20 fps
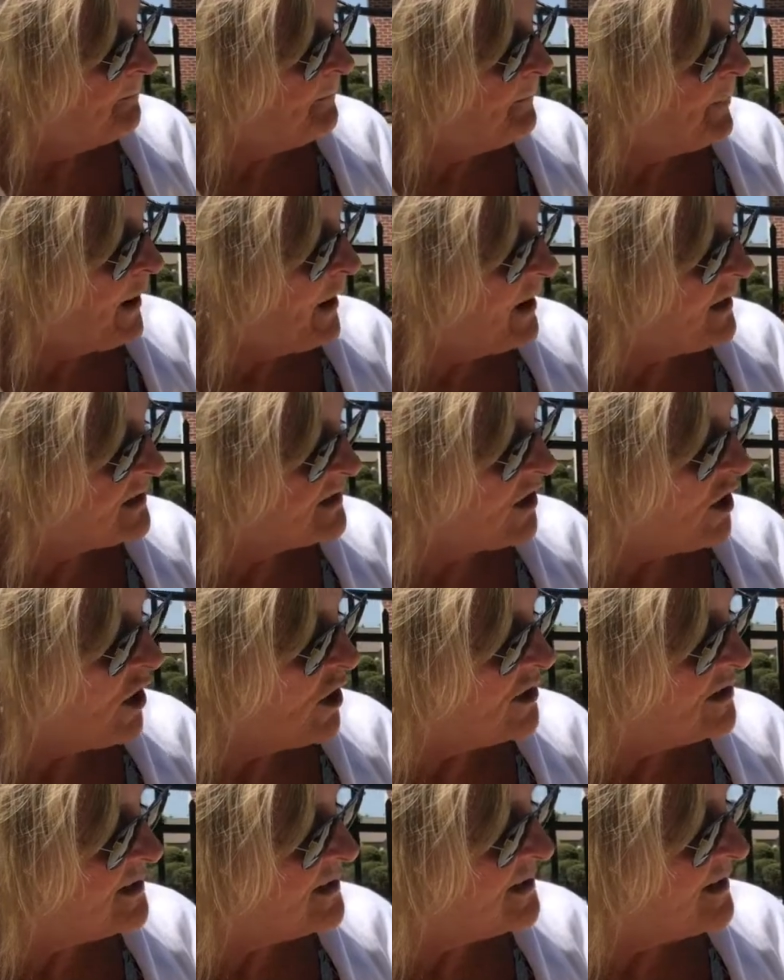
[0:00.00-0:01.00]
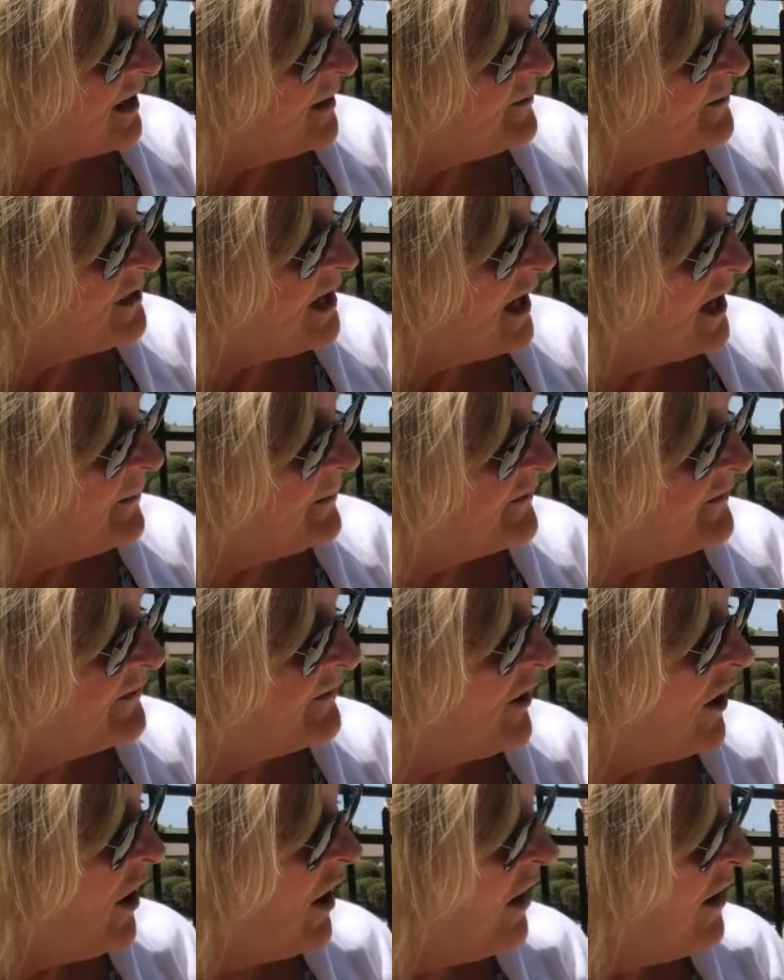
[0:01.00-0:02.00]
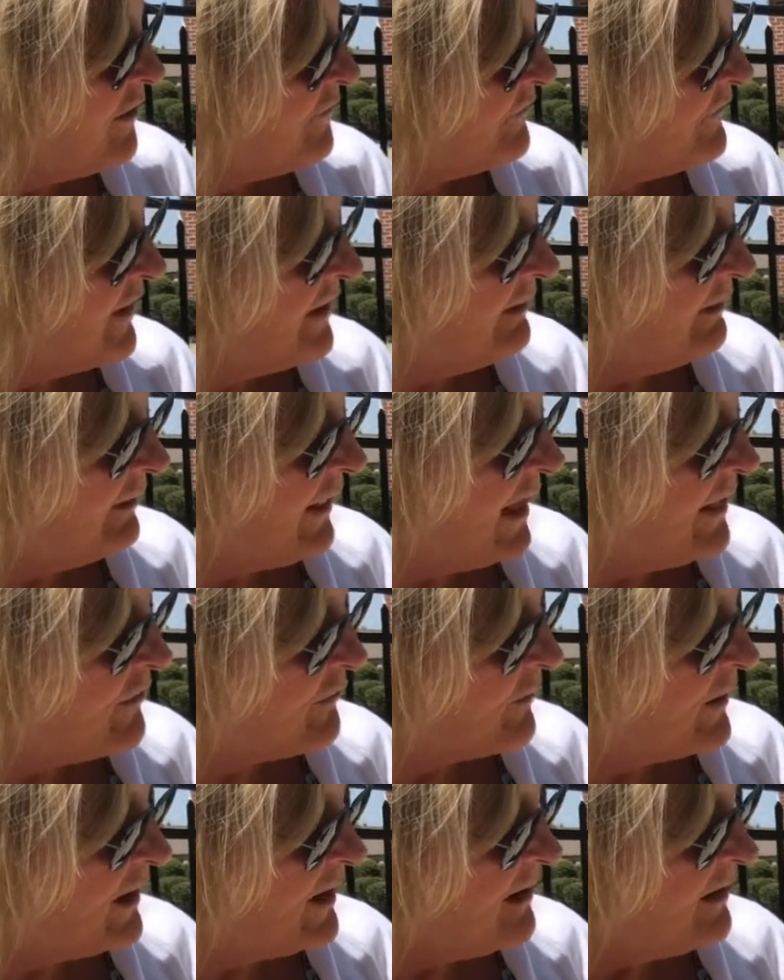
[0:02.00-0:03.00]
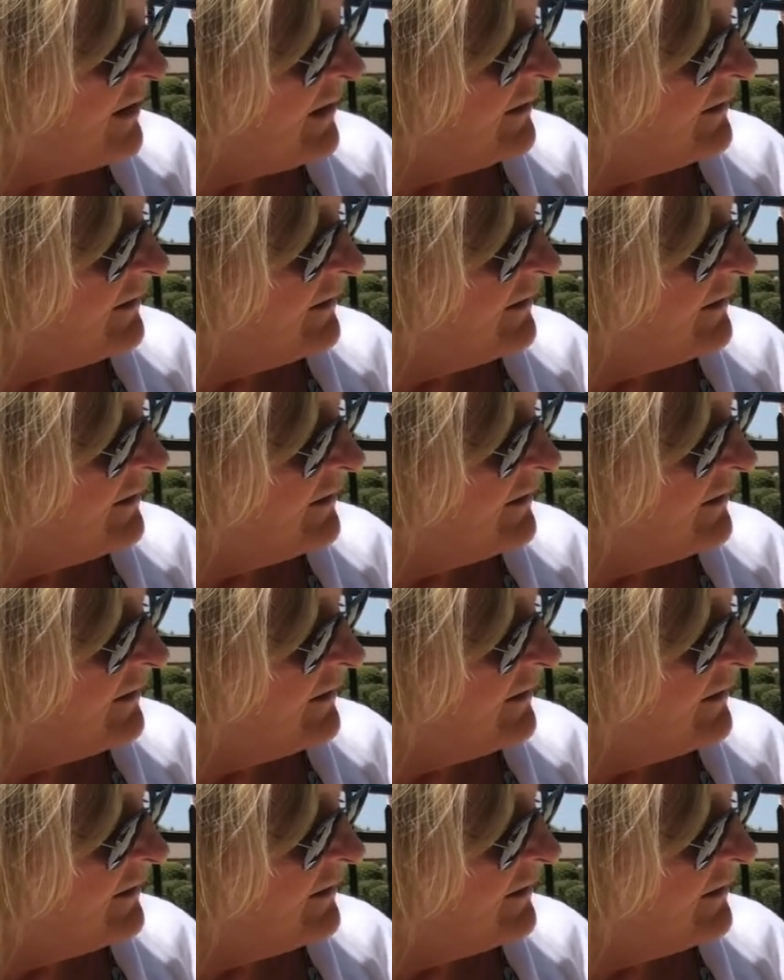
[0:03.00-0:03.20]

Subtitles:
but are sometimes soft and leathery.